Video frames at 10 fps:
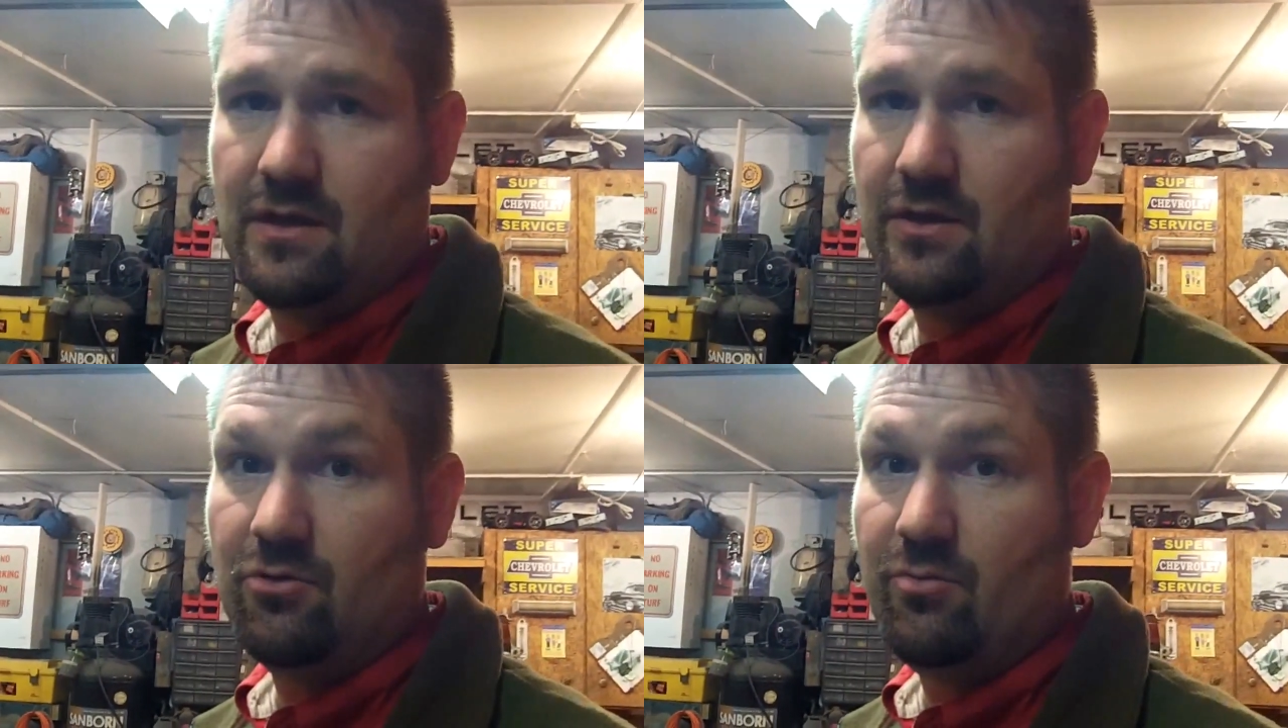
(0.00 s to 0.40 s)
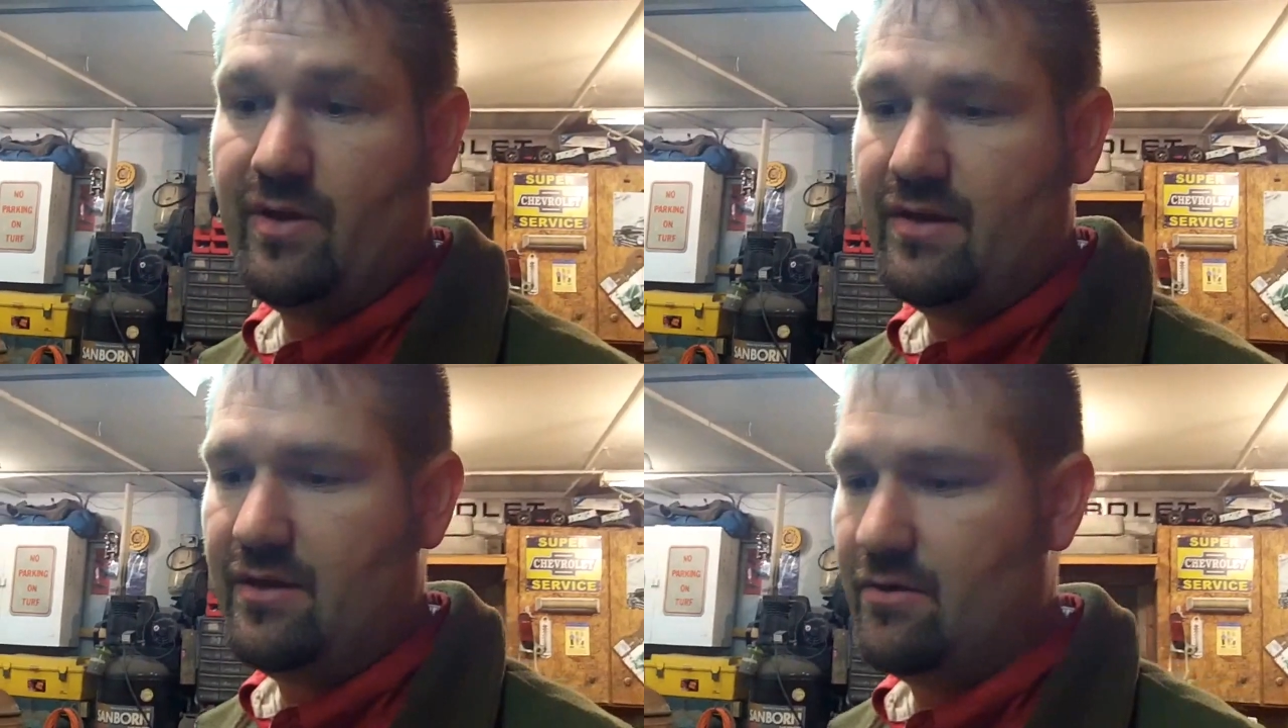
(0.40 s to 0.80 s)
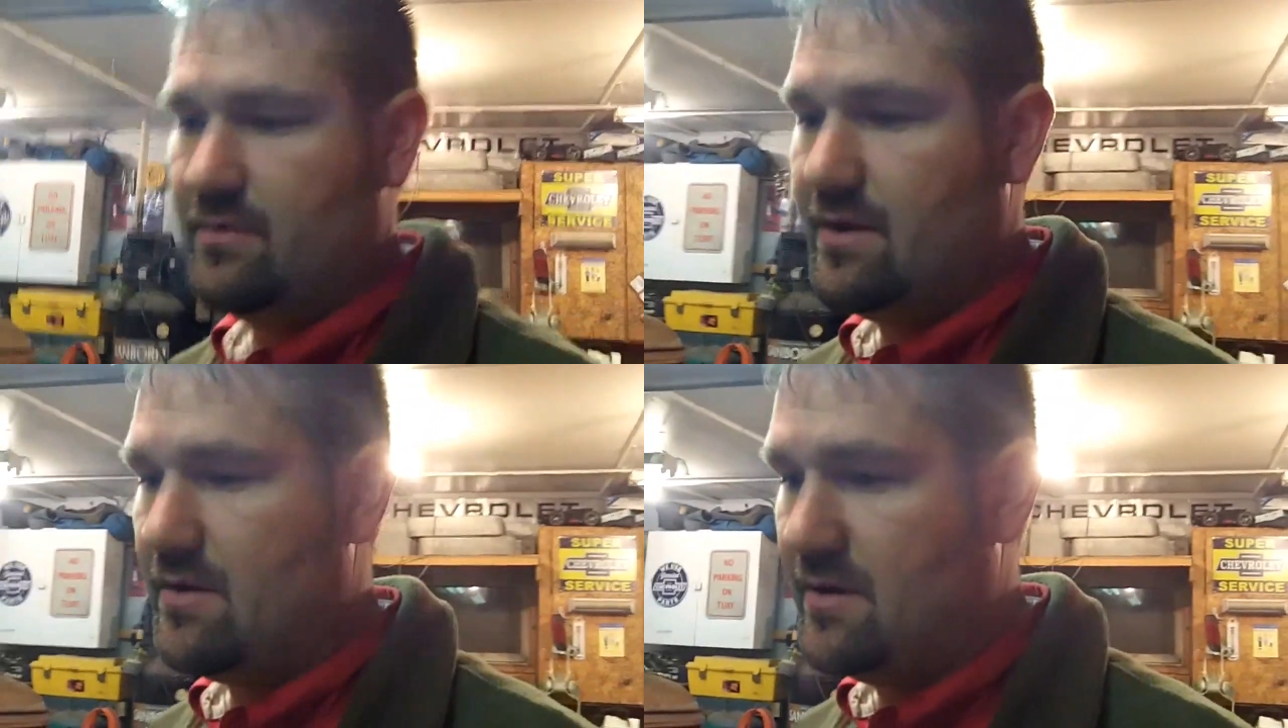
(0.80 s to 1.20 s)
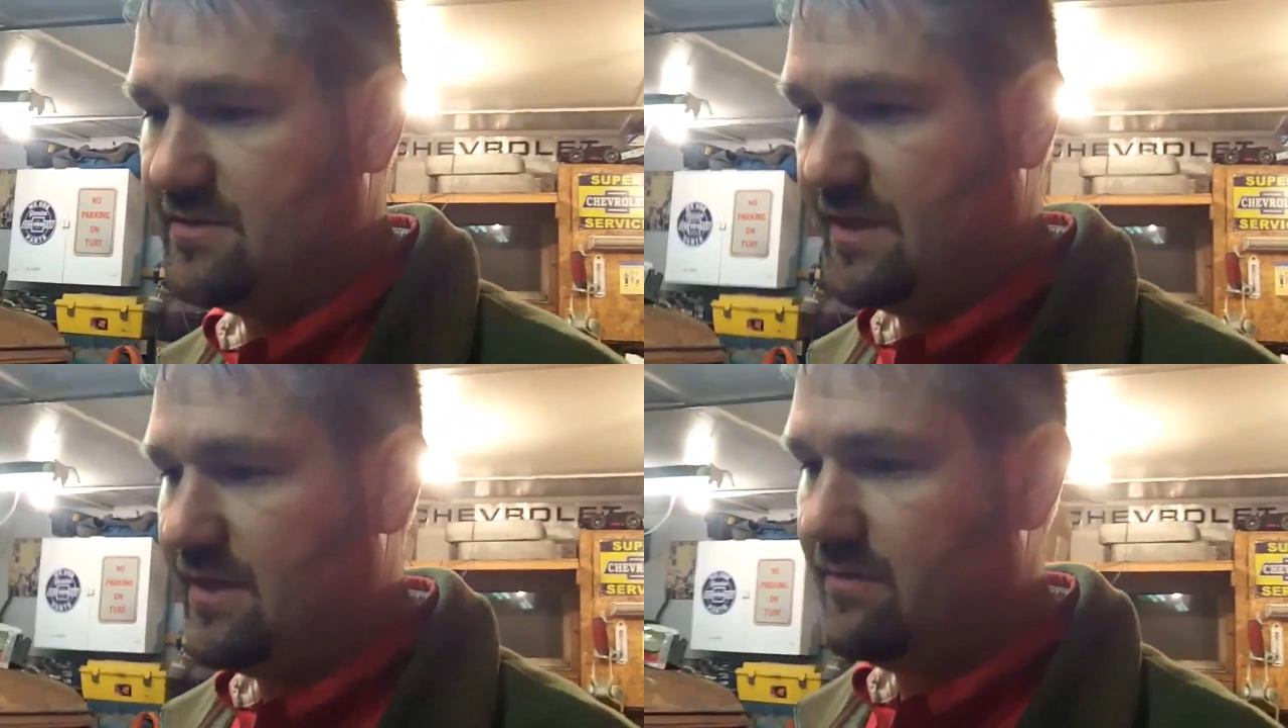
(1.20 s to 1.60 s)
a little bit here and there
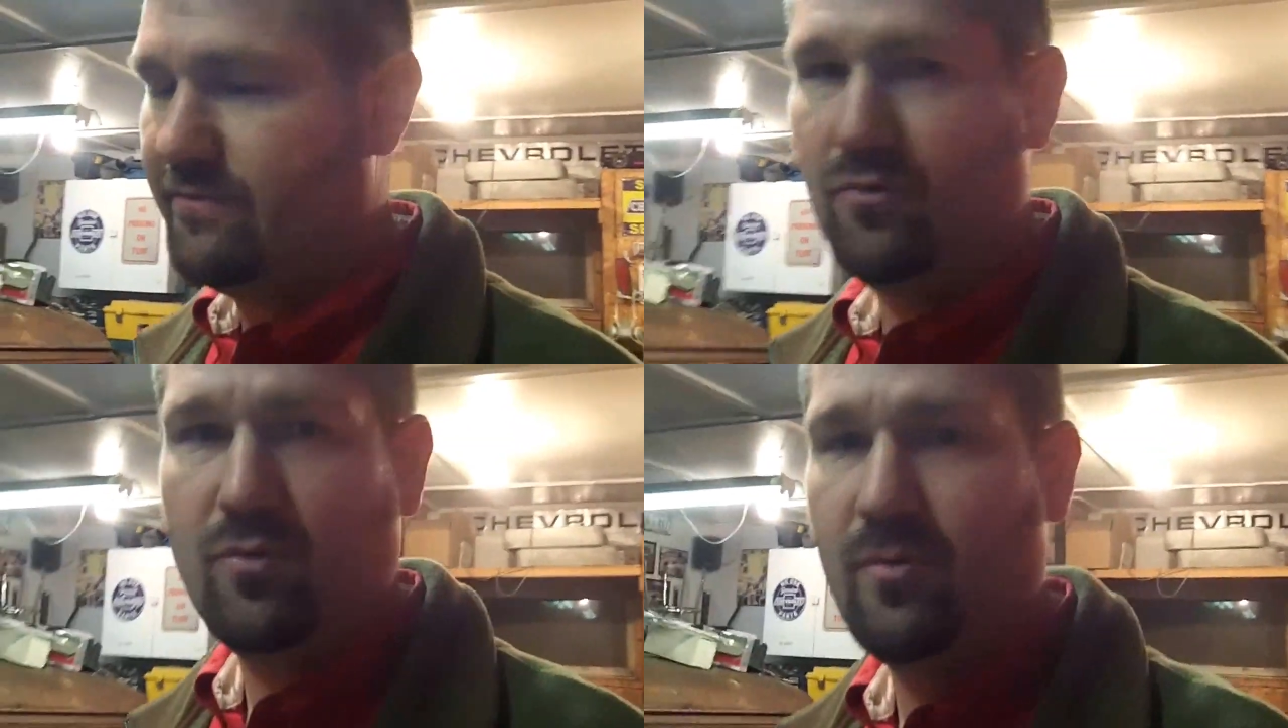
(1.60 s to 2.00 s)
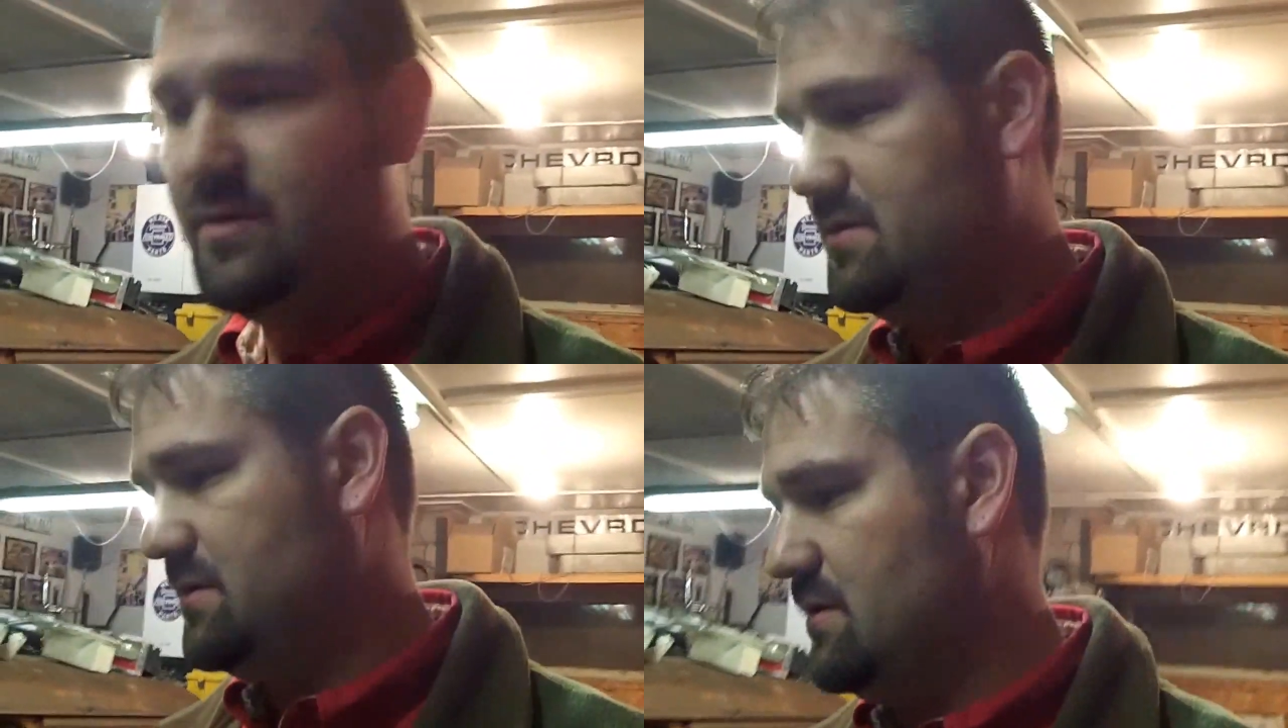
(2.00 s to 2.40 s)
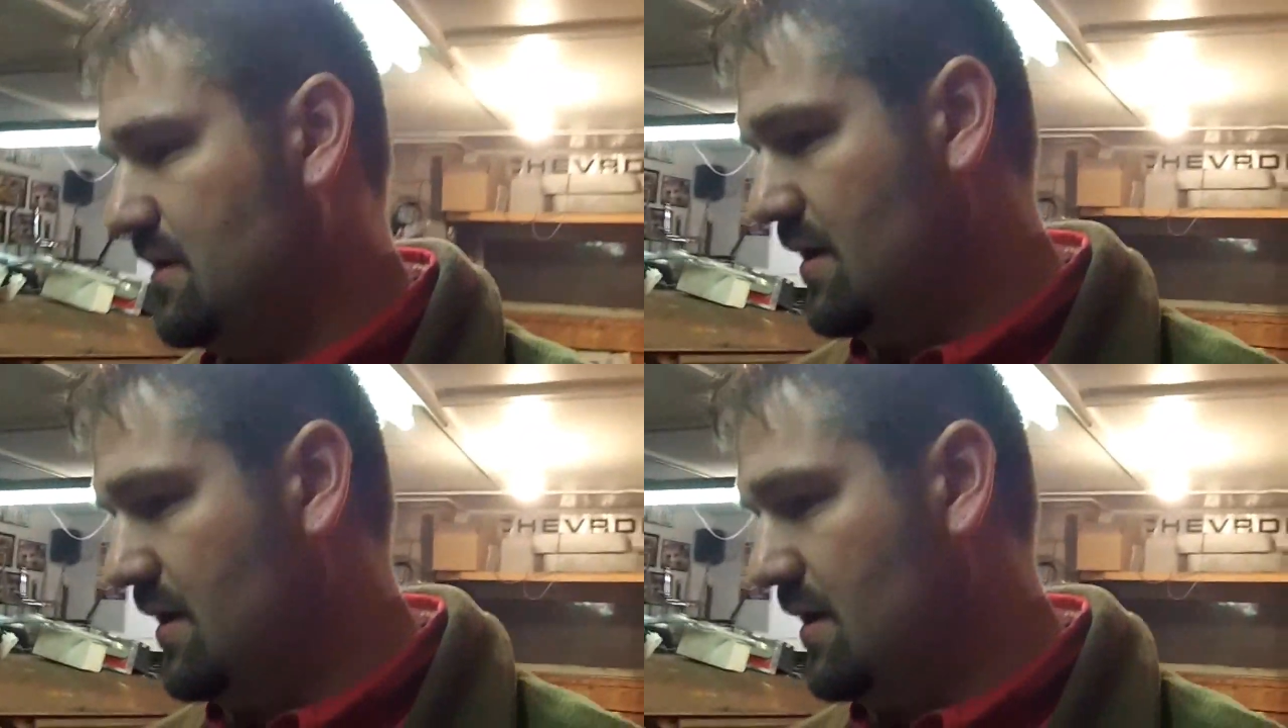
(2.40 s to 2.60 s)
as I get a few moments.